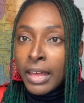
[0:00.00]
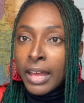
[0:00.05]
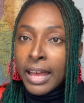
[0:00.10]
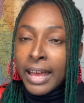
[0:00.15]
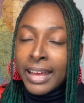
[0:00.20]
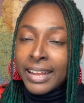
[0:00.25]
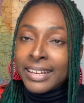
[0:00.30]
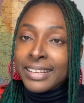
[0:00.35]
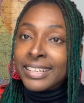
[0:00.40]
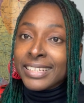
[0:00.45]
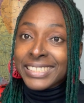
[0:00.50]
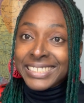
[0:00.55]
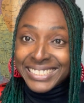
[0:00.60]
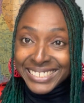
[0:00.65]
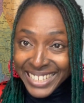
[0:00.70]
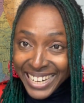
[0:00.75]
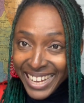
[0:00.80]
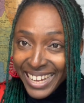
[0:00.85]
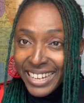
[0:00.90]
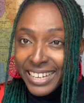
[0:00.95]
And the
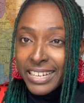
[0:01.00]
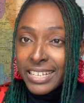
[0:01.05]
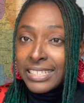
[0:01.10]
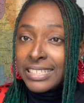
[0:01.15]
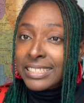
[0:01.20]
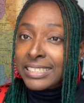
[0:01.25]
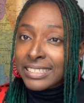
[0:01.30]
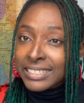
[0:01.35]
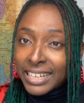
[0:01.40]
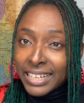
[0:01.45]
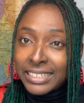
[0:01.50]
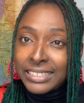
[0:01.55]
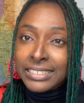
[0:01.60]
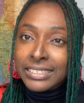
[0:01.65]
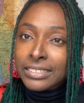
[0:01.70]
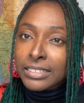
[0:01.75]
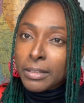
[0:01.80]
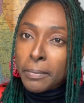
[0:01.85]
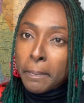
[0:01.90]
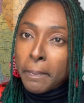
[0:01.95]
day they
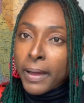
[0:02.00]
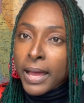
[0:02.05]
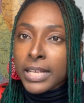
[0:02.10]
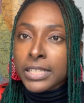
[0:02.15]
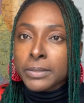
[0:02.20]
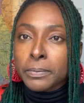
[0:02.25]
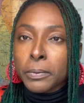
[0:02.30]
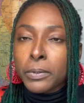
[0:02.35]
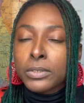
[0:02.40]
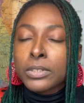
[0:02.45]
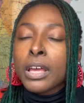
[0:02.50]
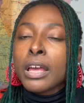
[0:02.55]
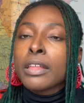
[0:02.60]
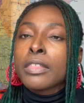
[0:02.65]
sent the passport,